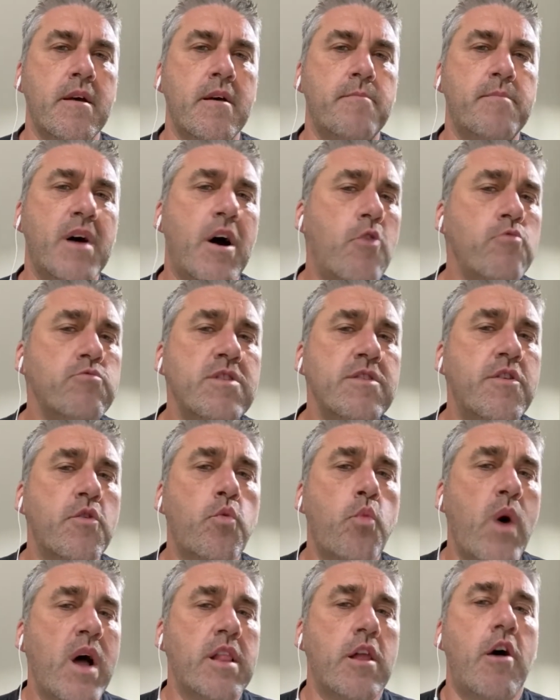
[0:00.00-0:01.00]
But only the
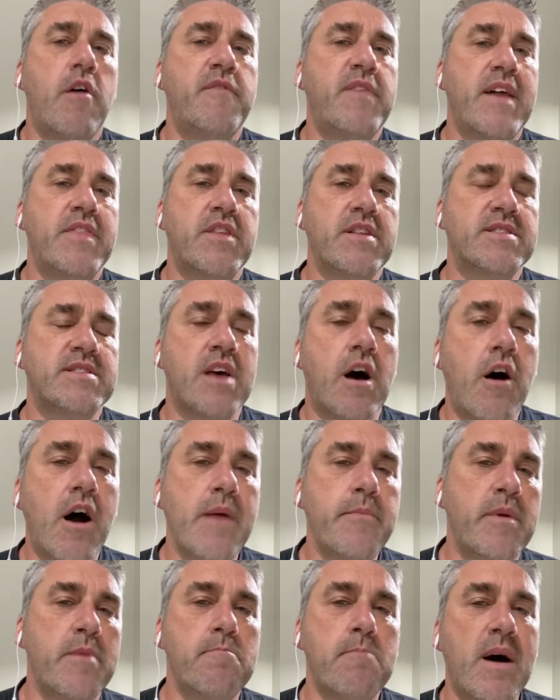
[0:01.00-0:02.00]
well-off had the
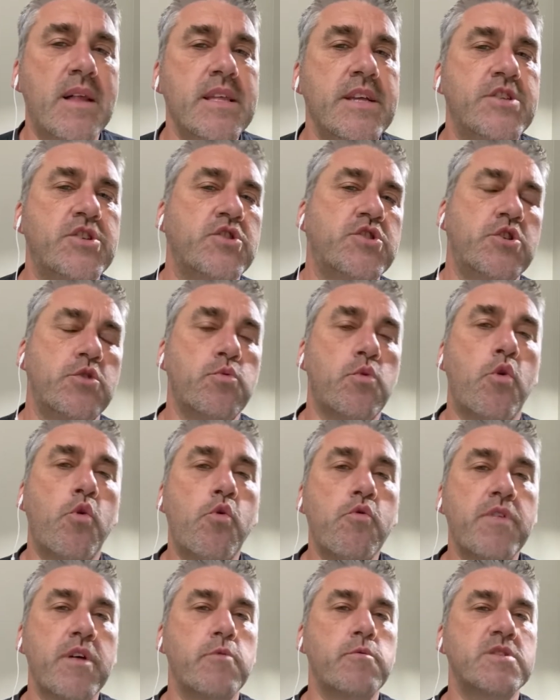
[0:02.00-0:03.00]
time and money to do
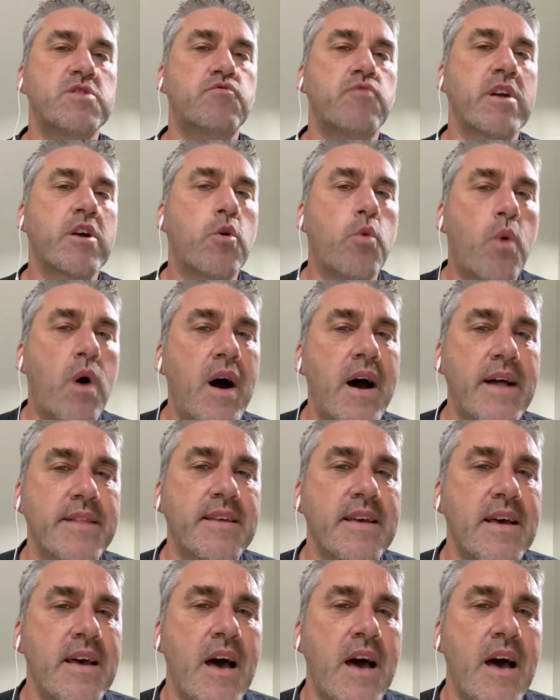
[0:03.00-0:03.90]
all that was required.